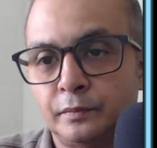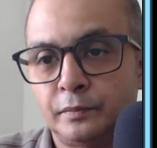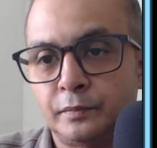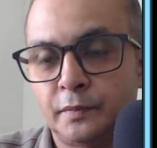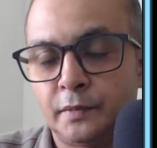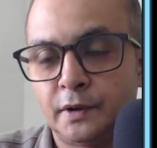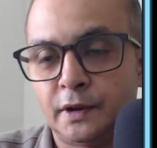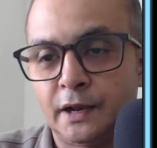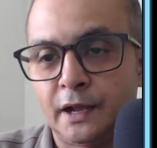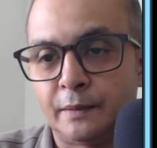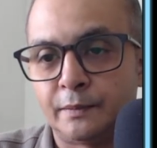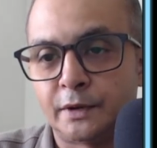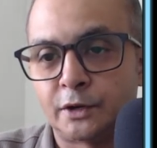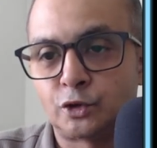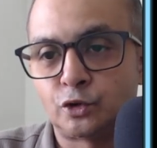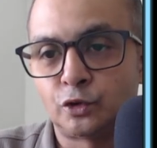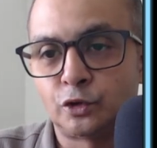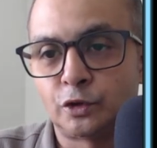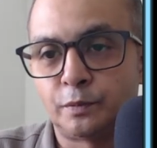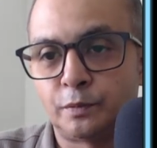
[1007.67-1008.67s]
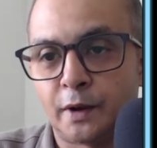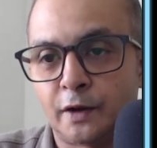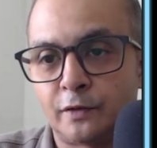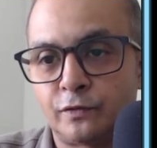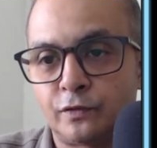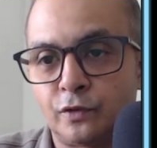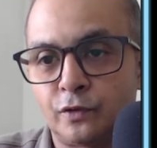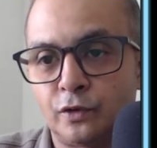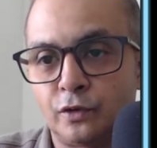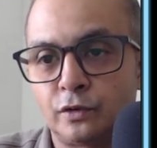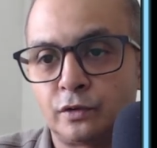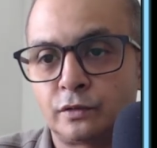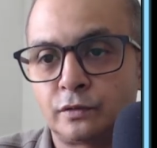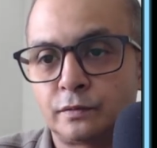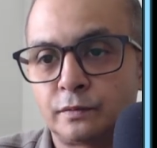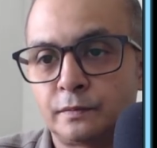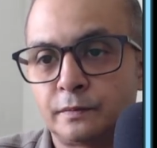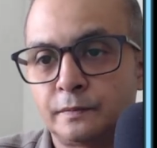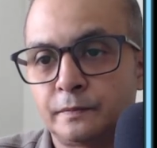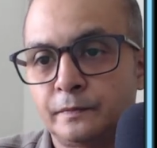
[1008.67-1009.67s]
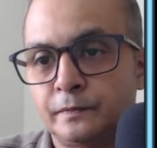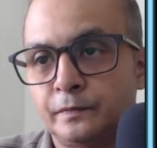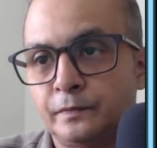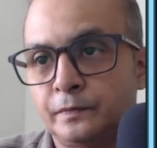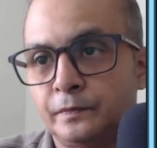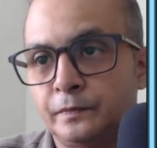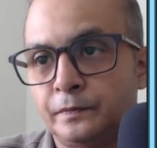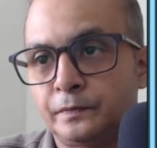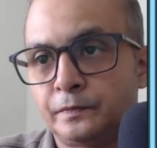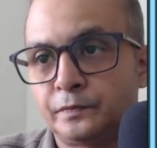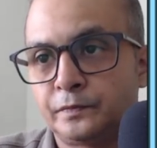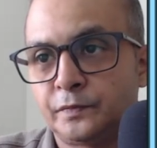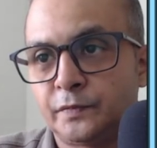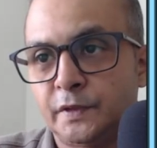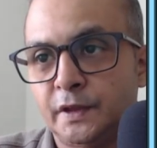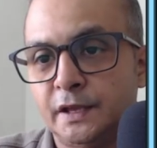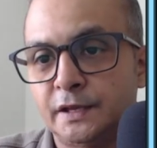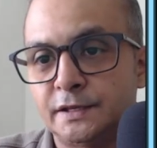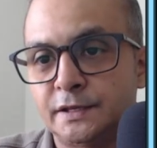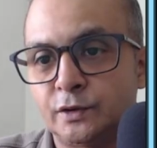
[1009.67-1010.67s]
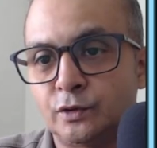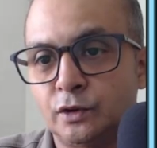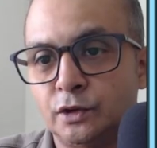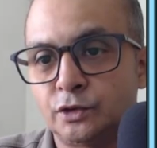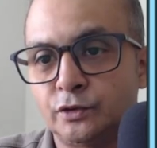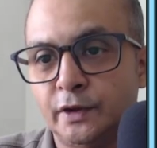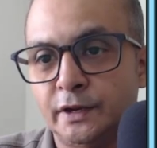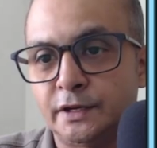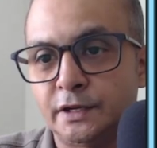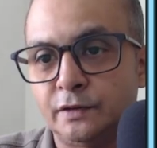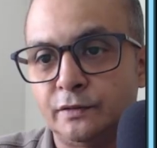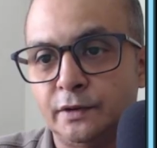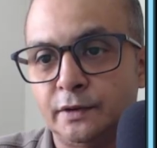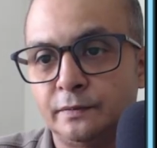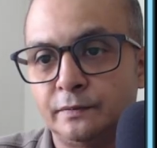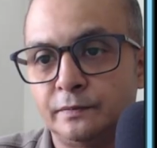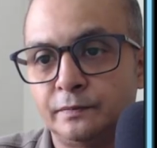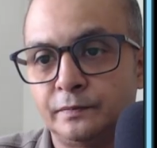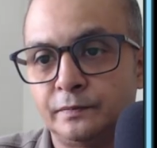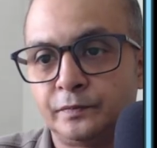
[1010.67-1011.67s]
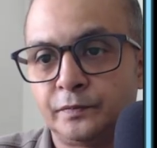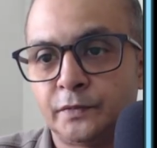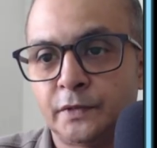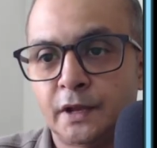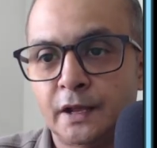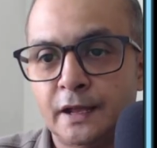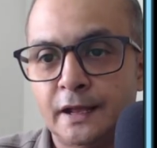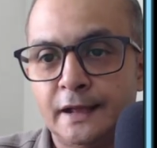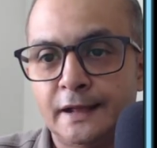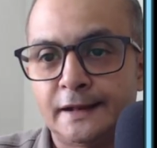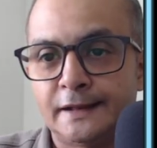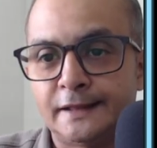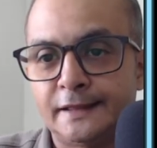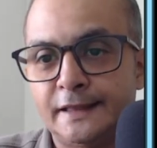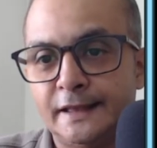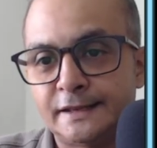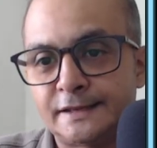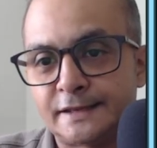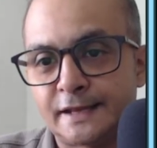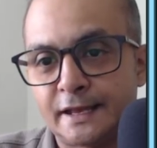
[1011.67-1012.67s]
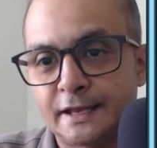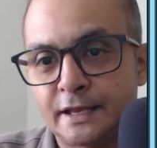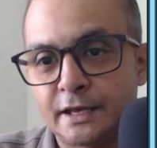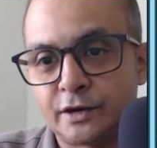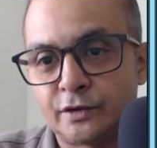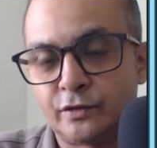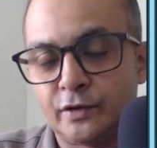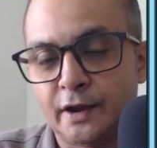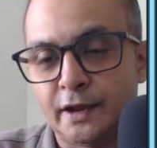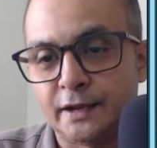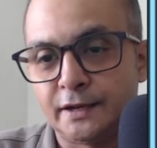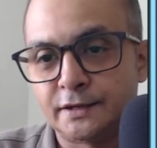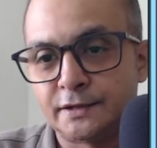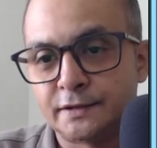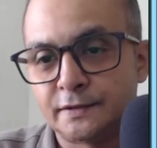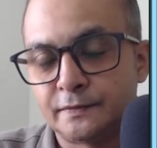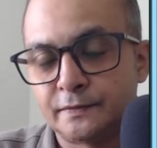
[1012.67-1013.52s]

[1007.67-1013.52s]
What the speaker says: lambda 2 to the power 4 is equal to 81. This I can write